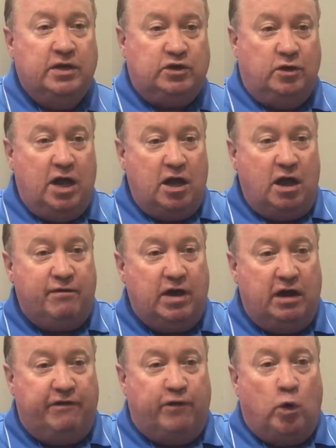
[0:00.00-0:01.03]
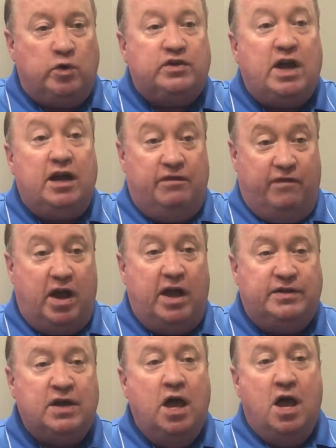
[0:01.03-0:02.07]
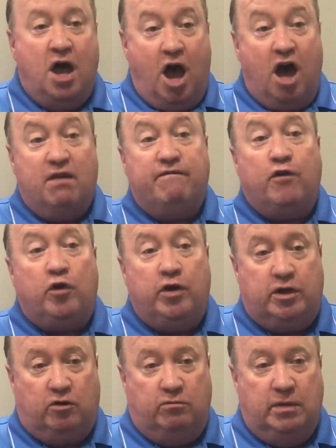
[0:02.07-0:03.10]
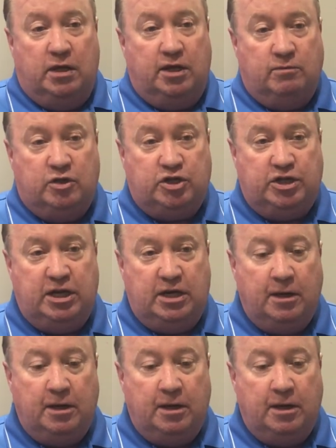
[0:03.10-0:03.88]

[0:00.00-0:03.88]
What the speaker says: So now I've got a 4-sided vise on a vertical milling machine.